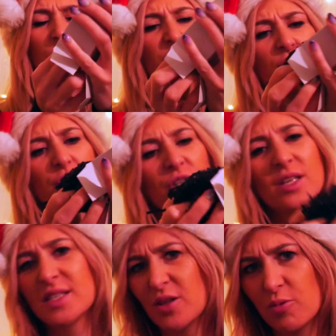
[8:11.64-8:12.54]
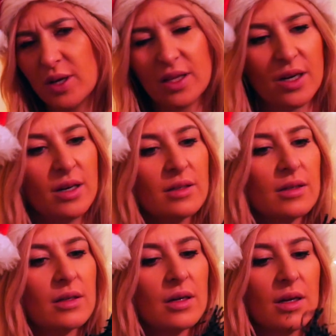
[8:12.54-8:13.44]
Revolution is the winner.
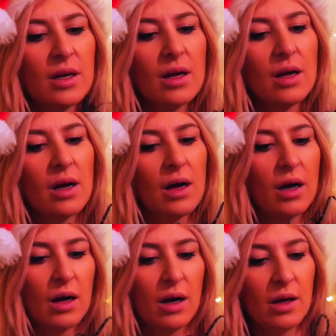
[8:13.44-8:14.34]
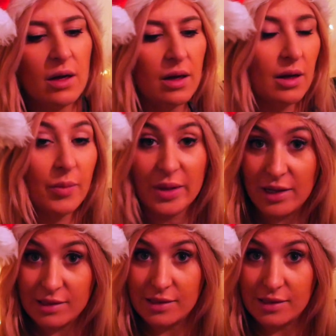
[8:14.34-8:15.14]
But let's